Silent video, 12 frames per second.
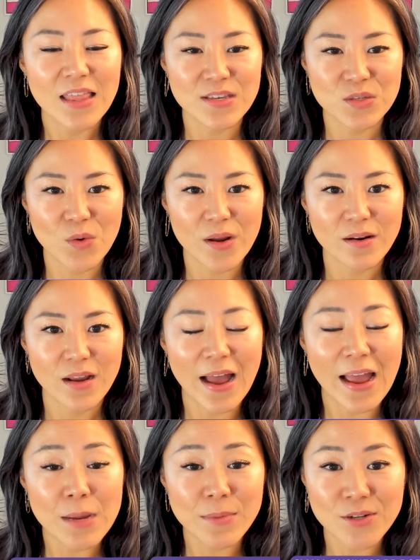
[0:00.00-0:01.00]
this one.
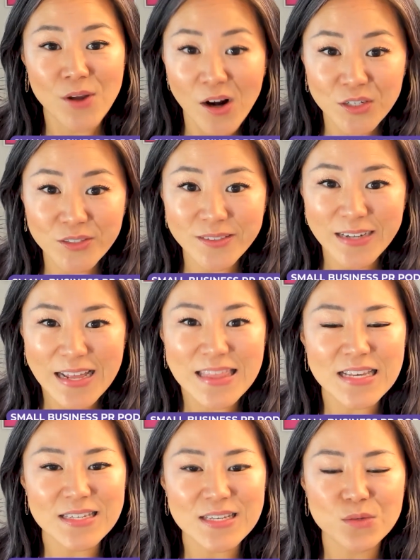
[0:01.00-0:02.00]
I am a doctor
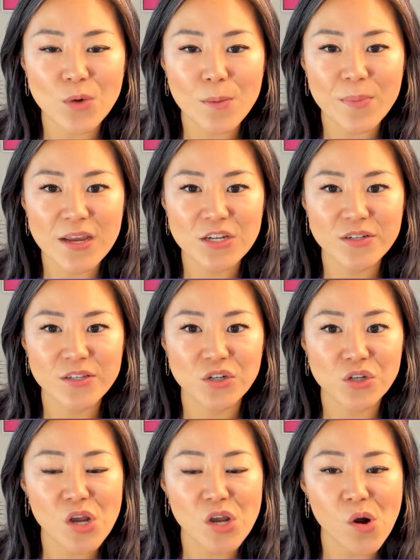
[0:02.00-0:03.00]
and this is what patients
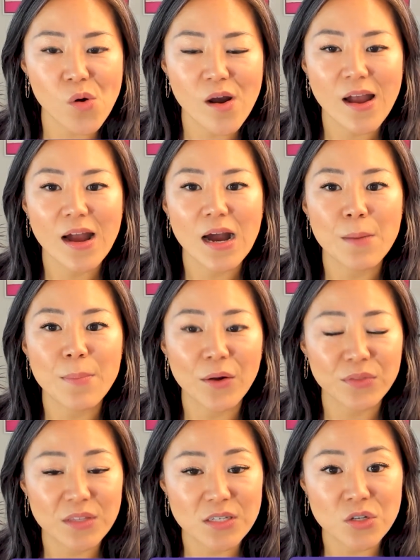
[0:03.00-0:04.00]
should know
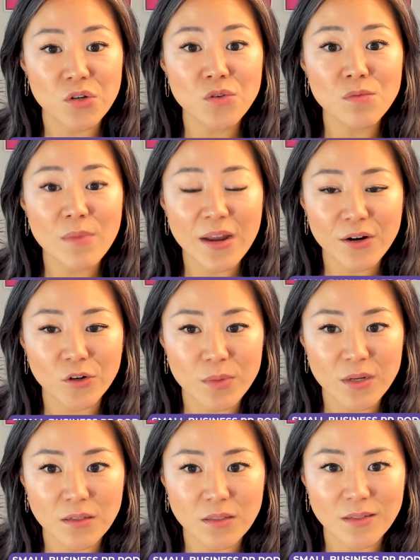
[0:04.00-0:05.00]
about this new medical
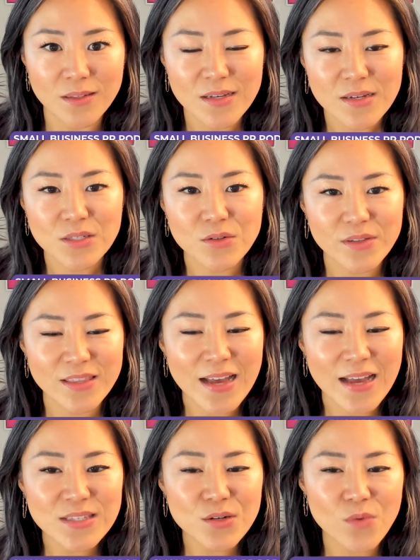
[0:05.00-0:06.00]
bill. So
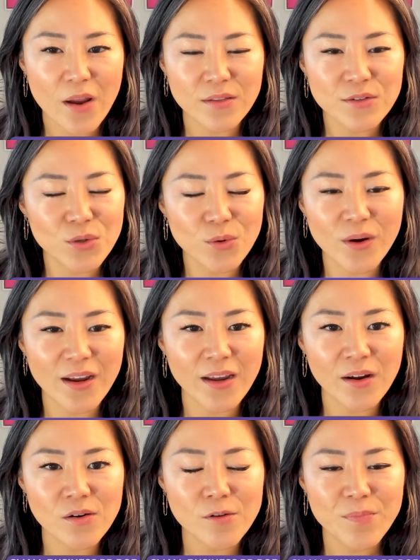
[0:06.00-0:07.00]
that's a regulatory
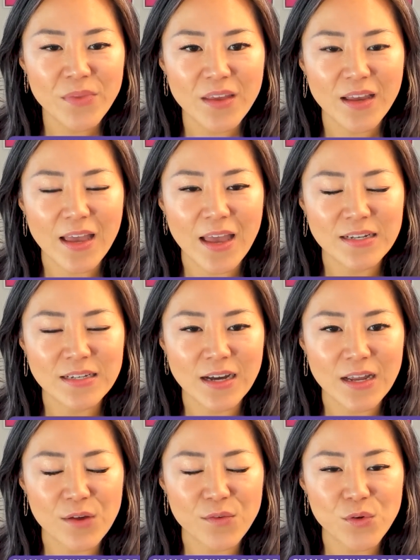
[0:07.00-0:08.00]
angle. And
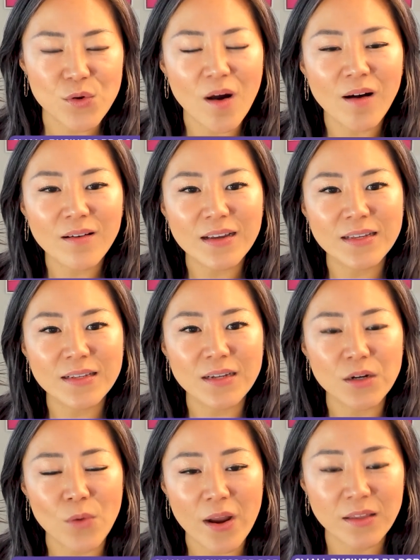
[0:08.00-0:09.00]
if you are
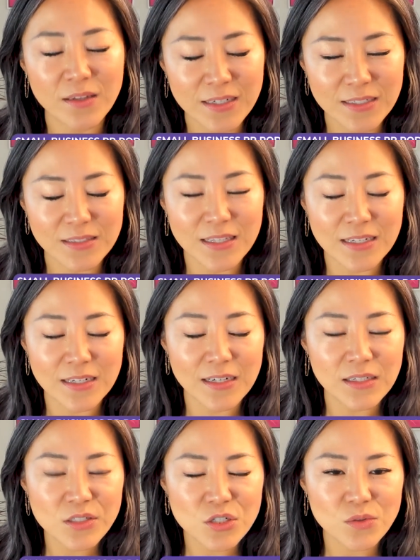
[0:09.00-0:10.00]
in a regulated
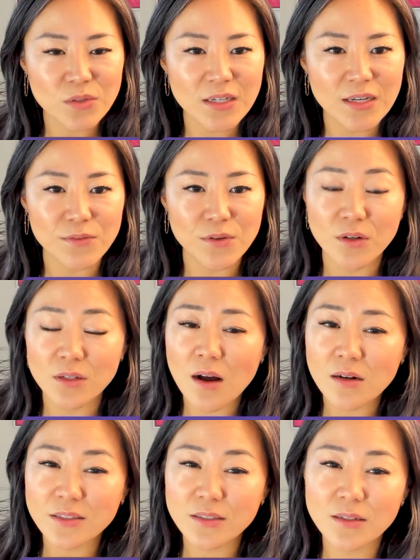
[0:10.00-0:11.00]
industry, if you're a
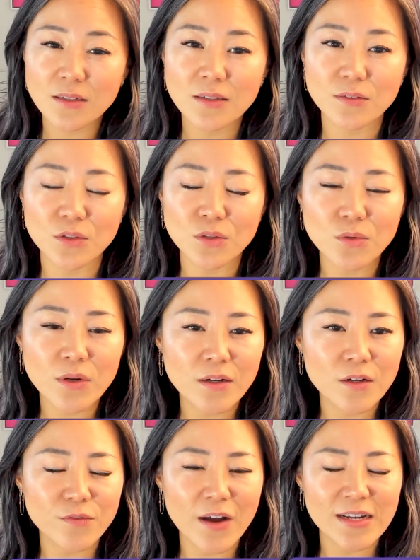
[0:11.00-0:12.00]
doctor, if you're a
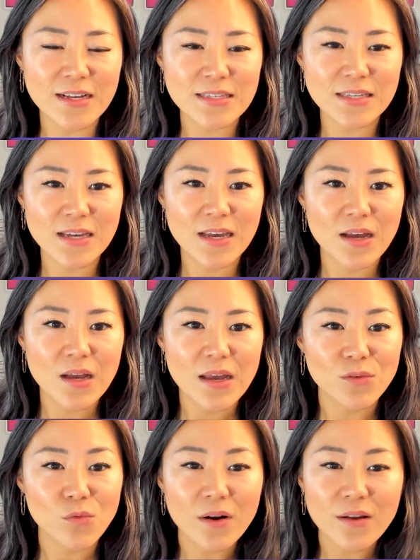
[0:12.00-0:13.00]
lawyer, finance,
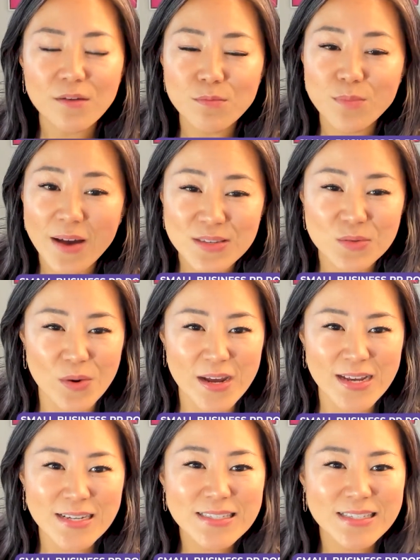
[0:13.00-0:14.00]
one of the best
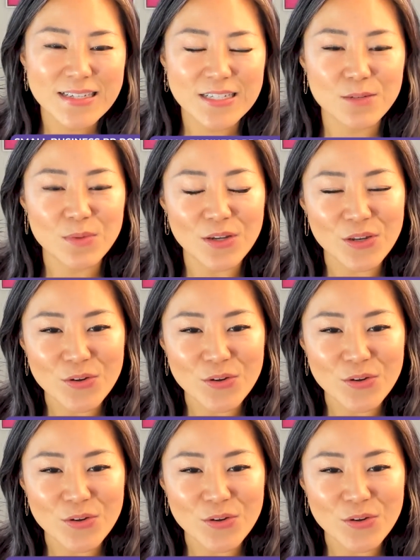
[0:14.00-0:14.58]
ways to be